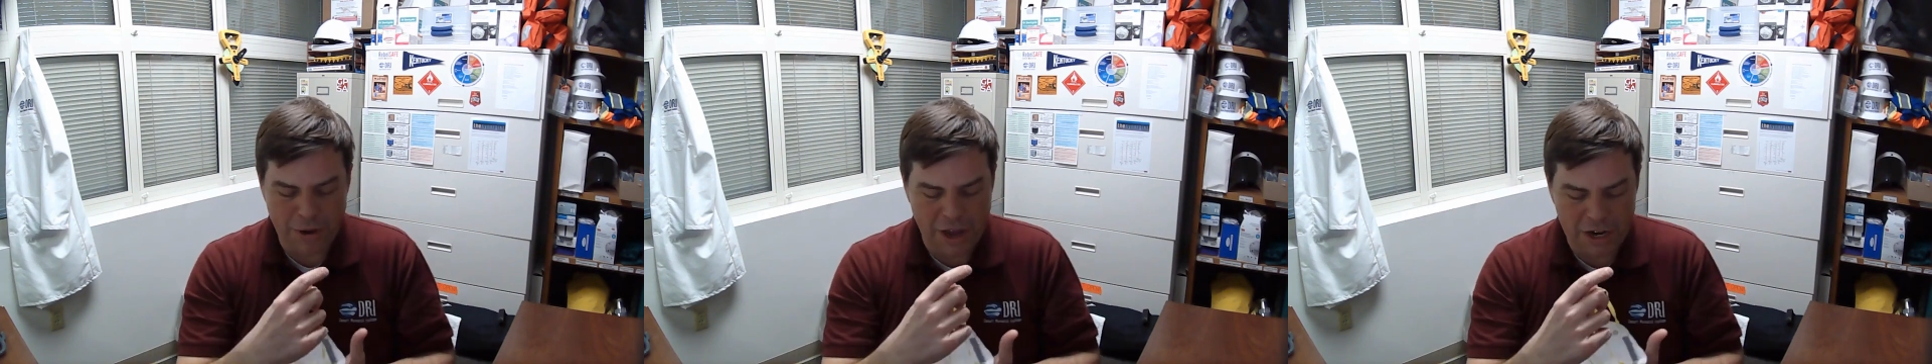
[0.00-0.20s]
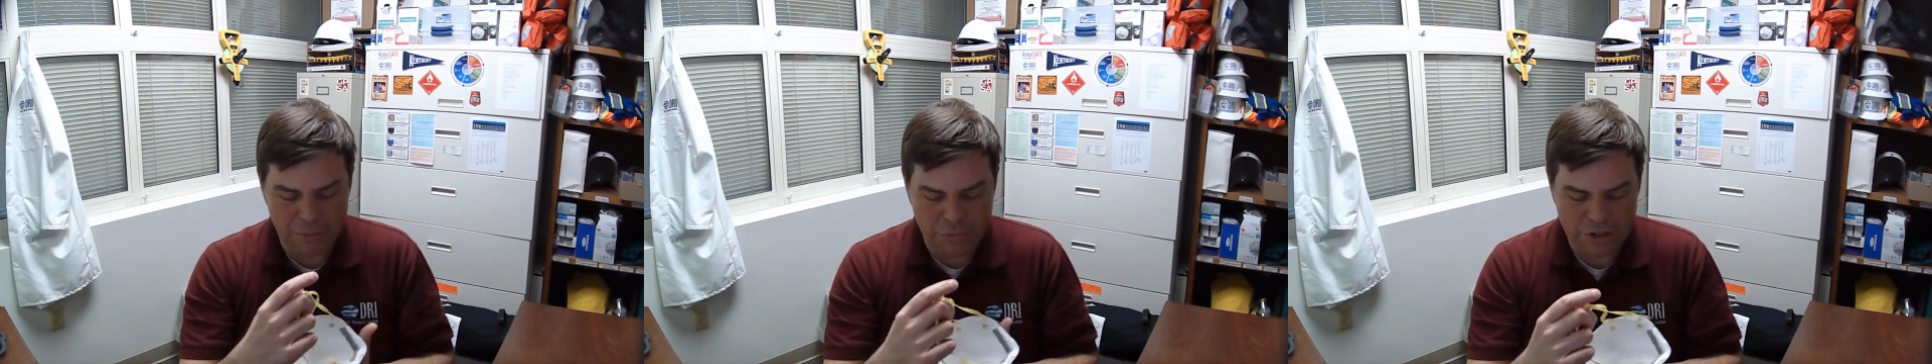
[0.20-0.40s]

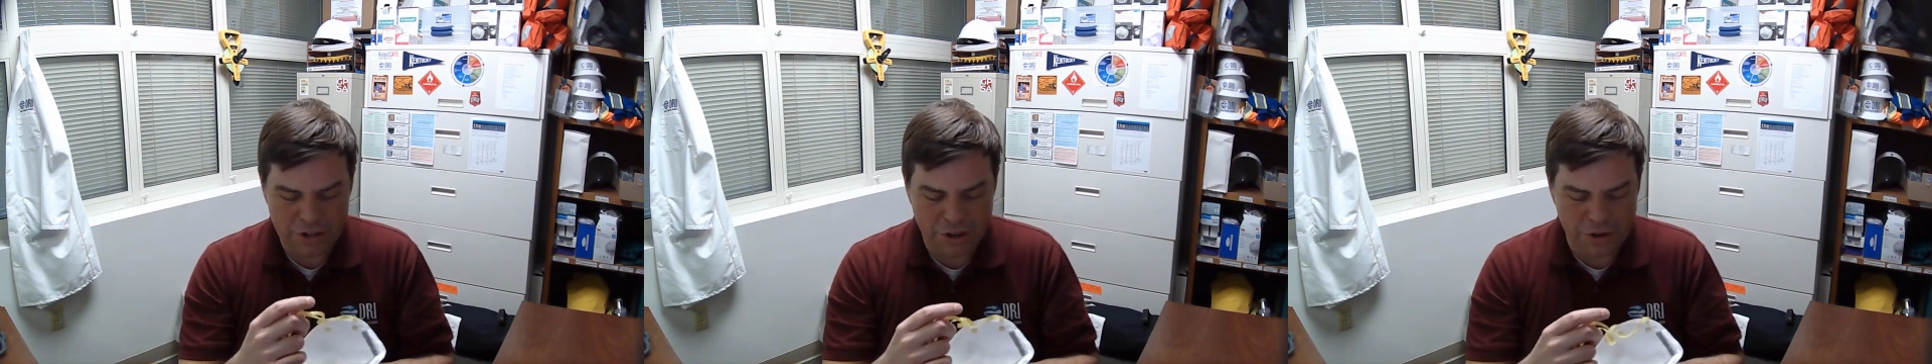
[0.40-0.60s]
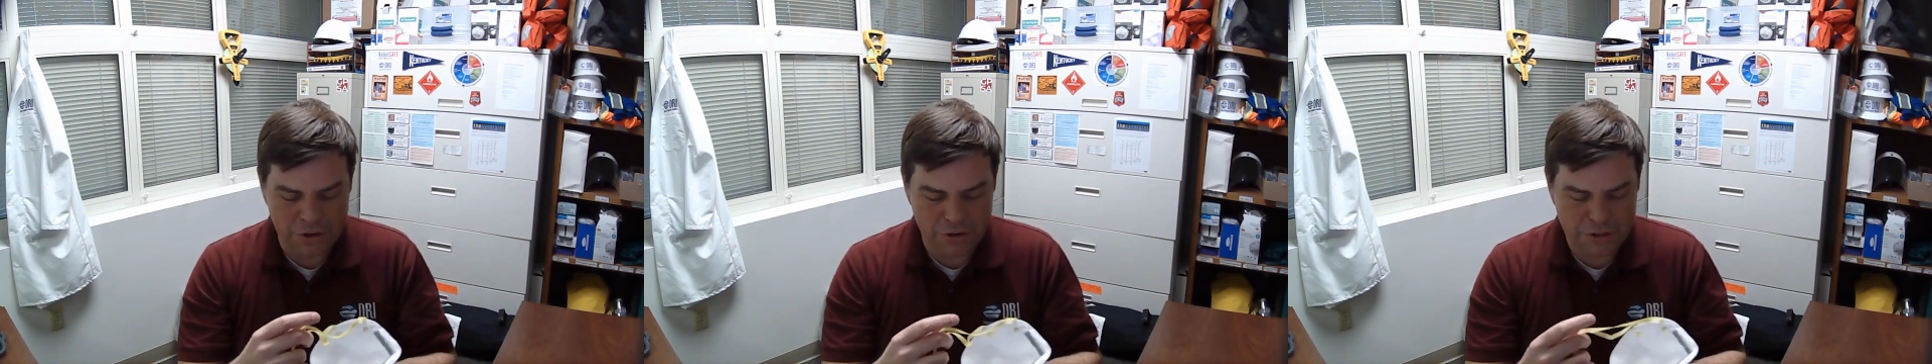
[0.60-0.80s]
bottom
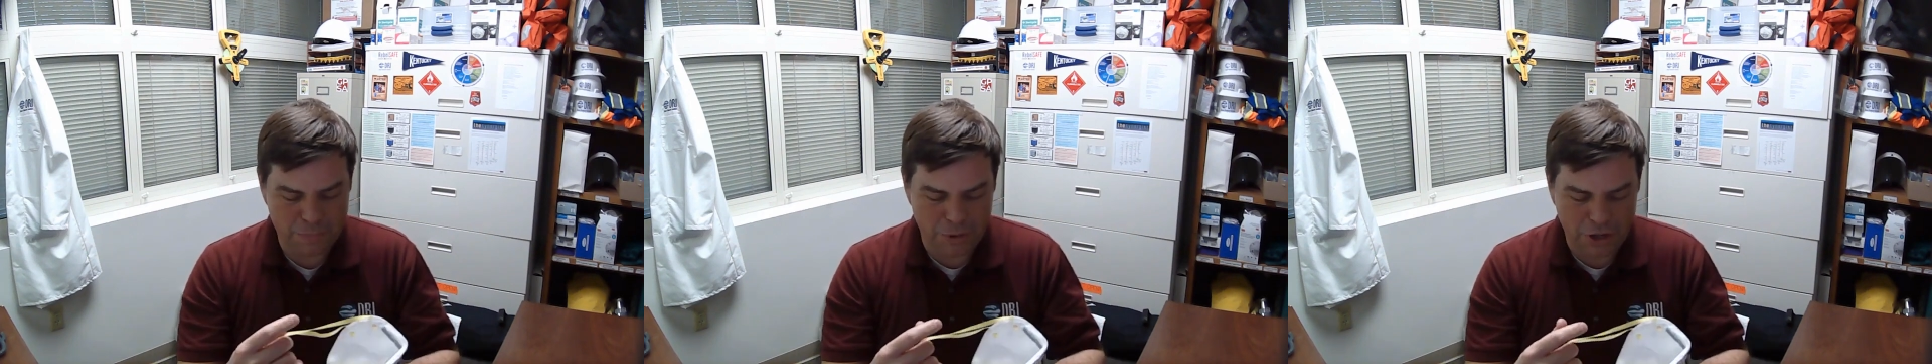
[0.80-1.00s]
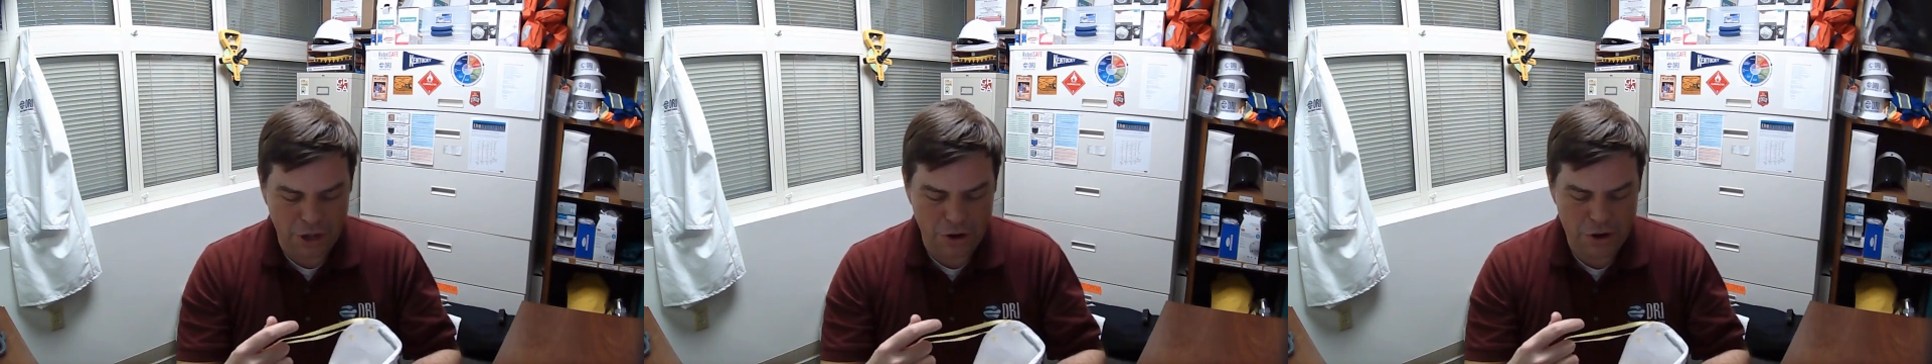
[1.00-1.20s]
one goes
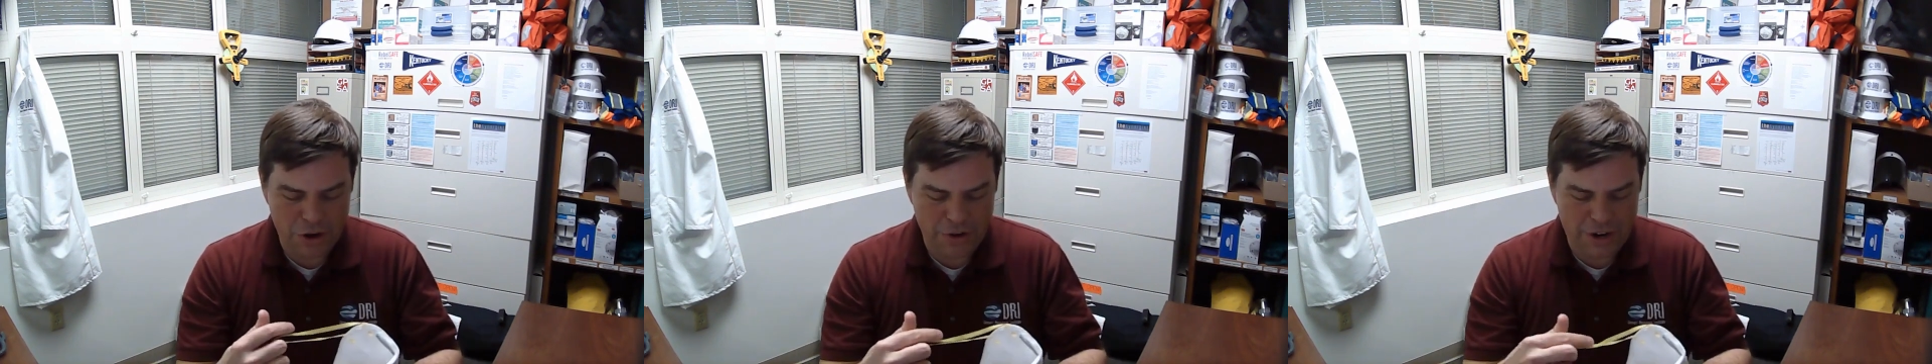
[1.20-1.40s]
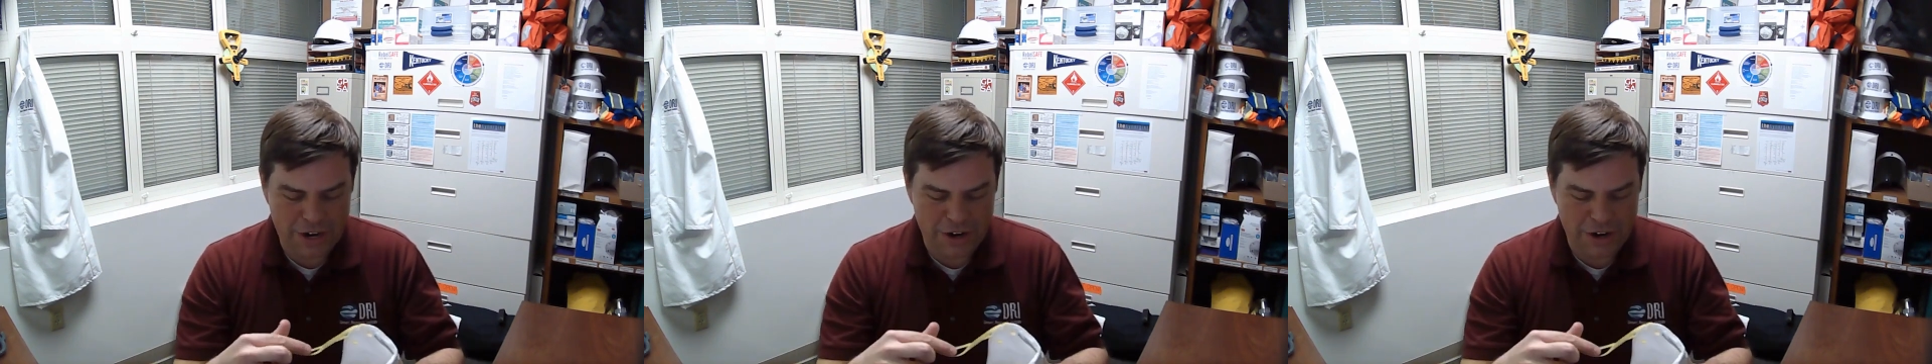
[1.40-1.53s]
below your